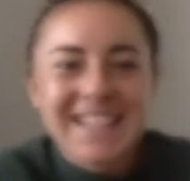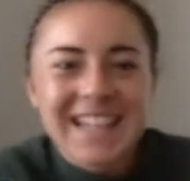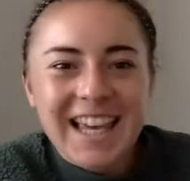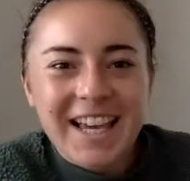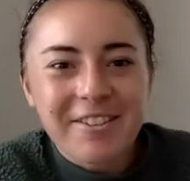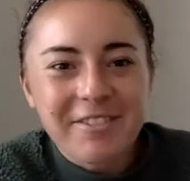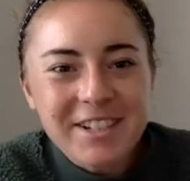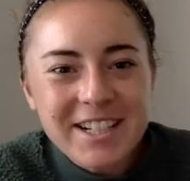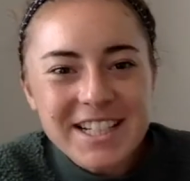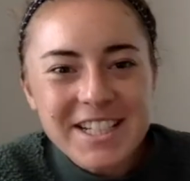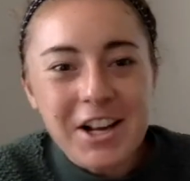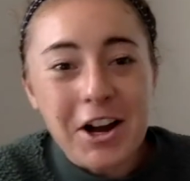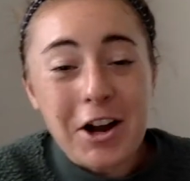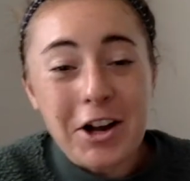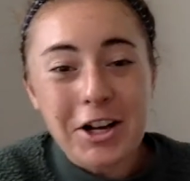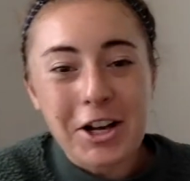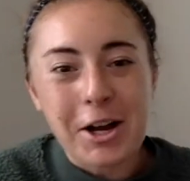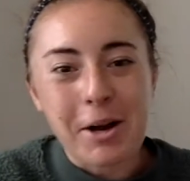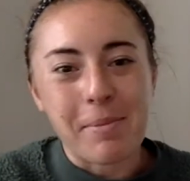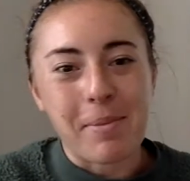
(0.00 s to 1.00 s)
can we
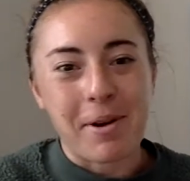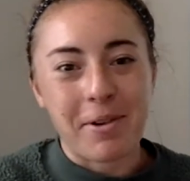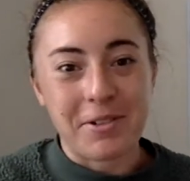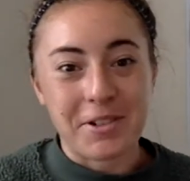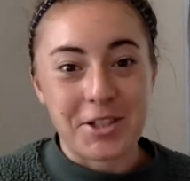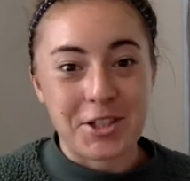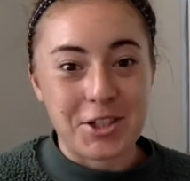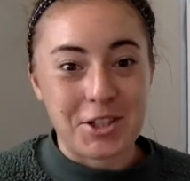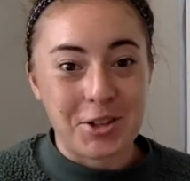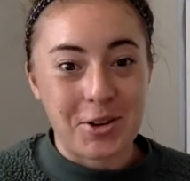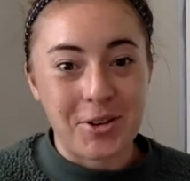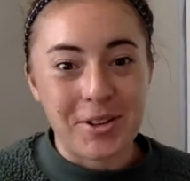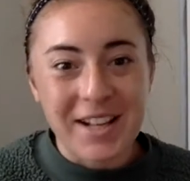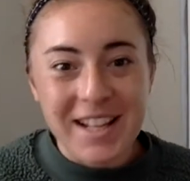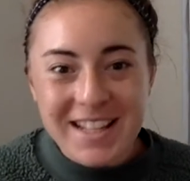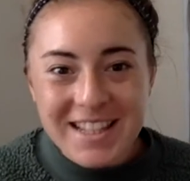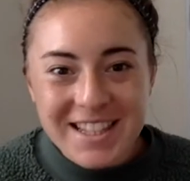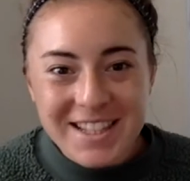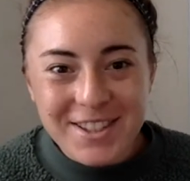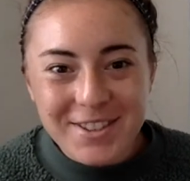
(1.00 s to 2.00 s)
talk about
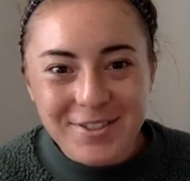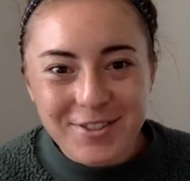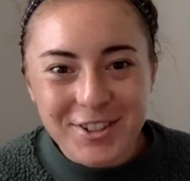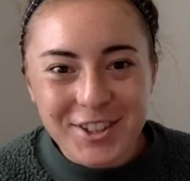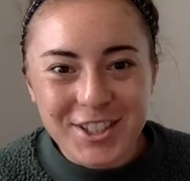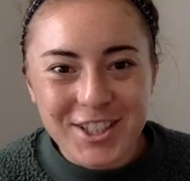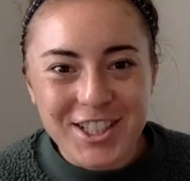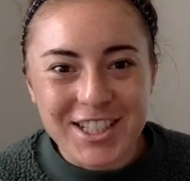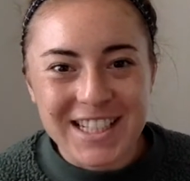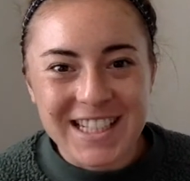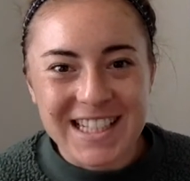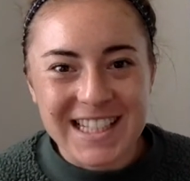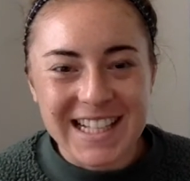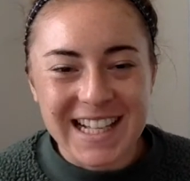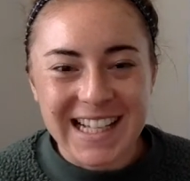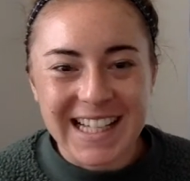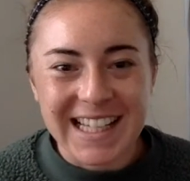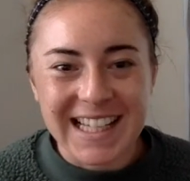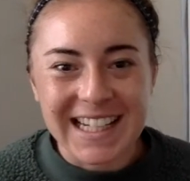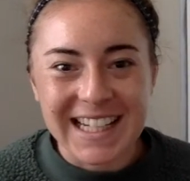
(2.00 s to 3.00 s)
donuts for just a
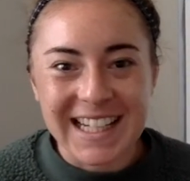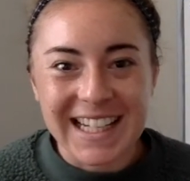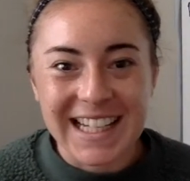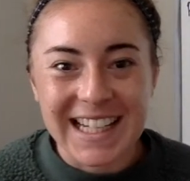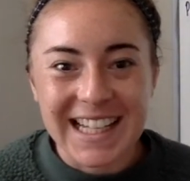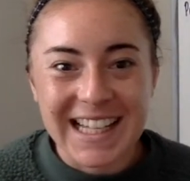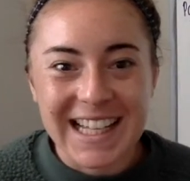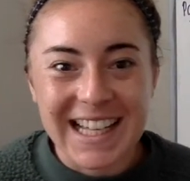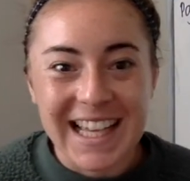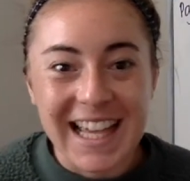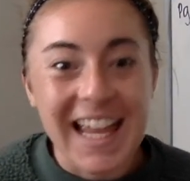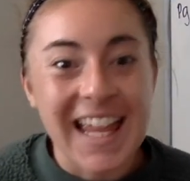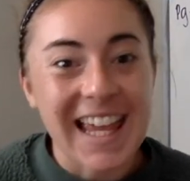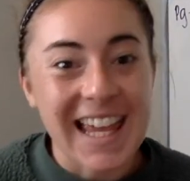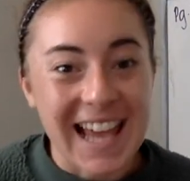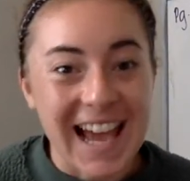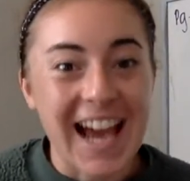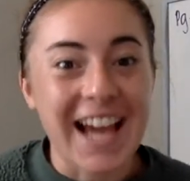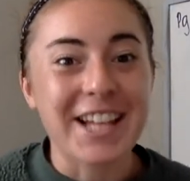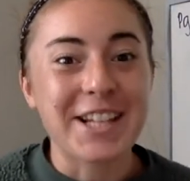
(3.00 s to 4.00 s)
second?
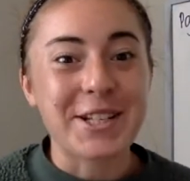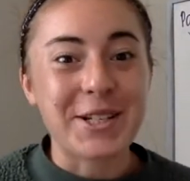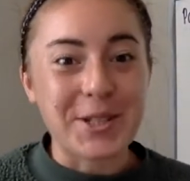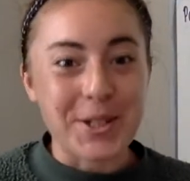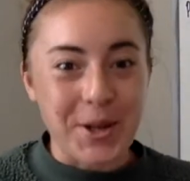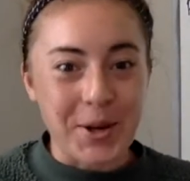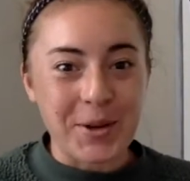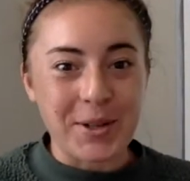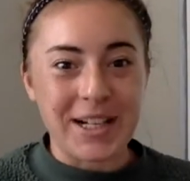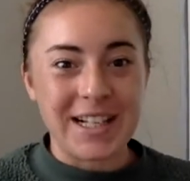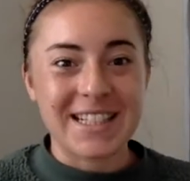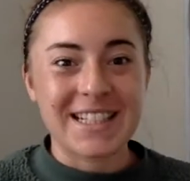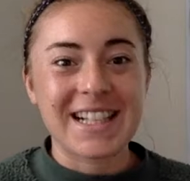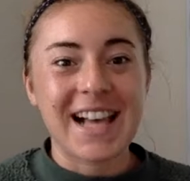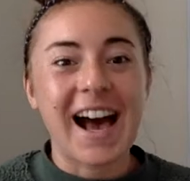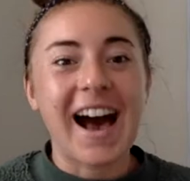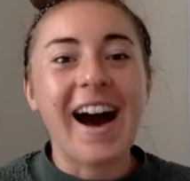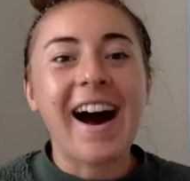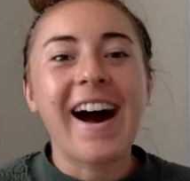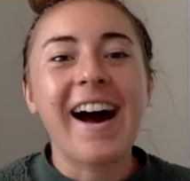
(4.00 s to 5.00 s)
Yeah, donuts.
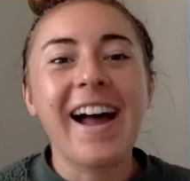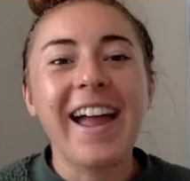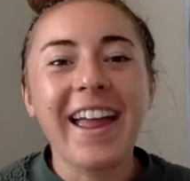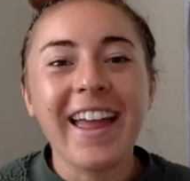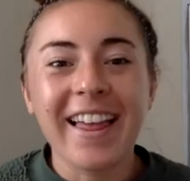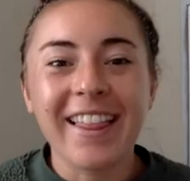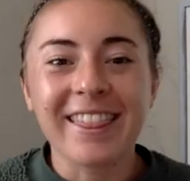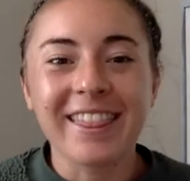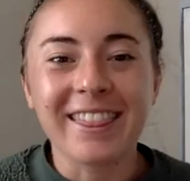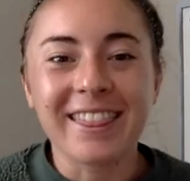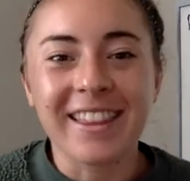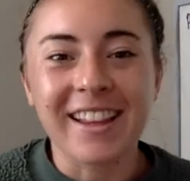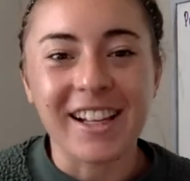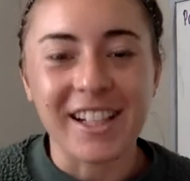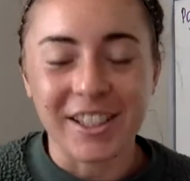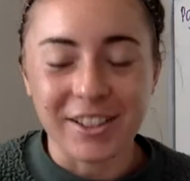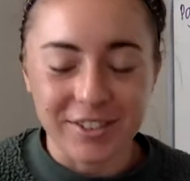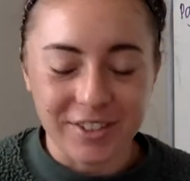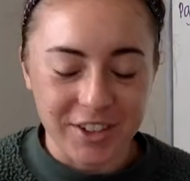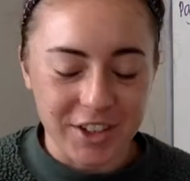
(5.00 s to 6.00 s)
I
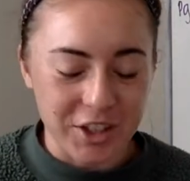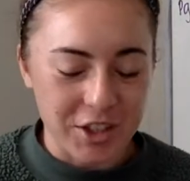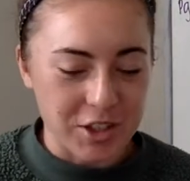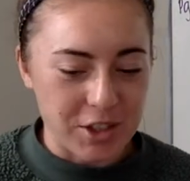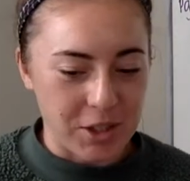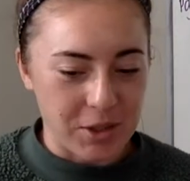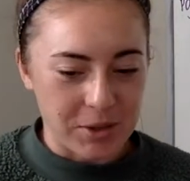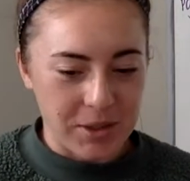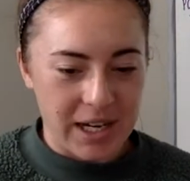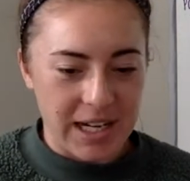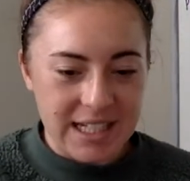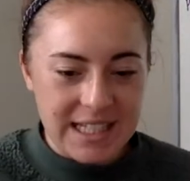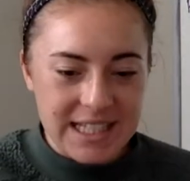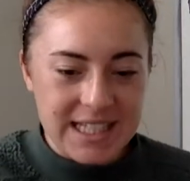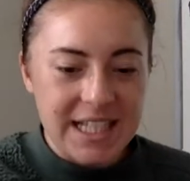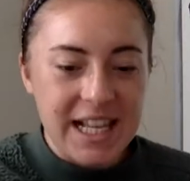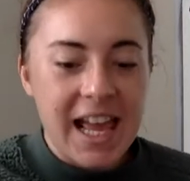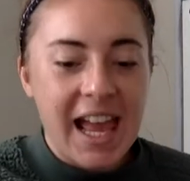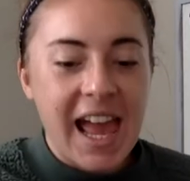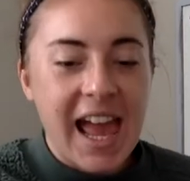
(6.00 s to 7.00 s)
love
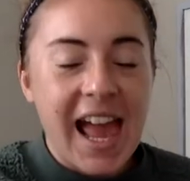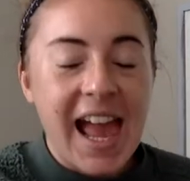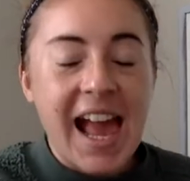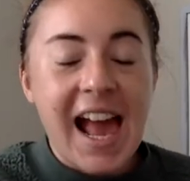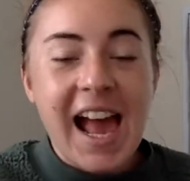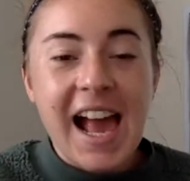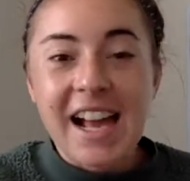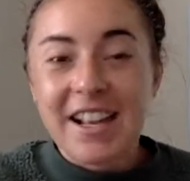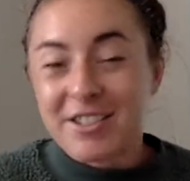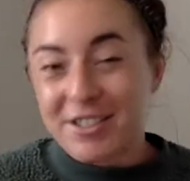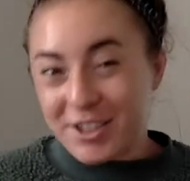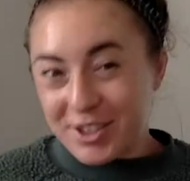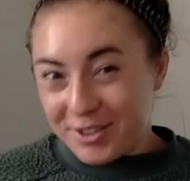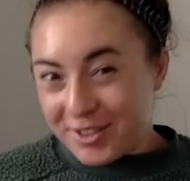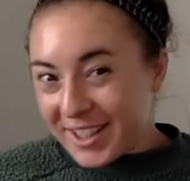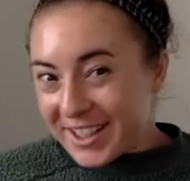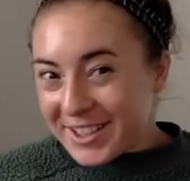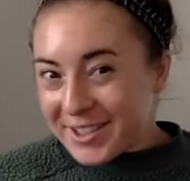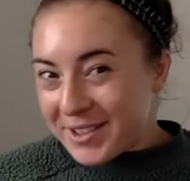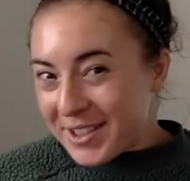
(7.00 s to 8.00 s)
donuts. Do you
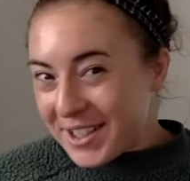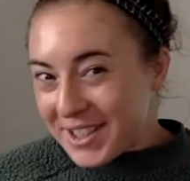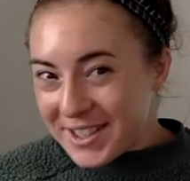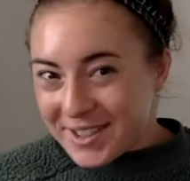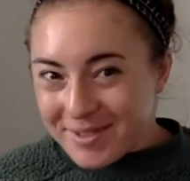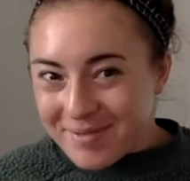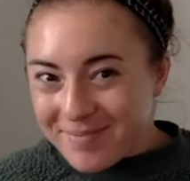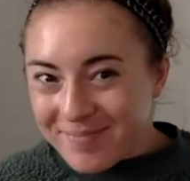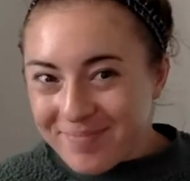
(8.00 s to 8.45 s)
like donuts?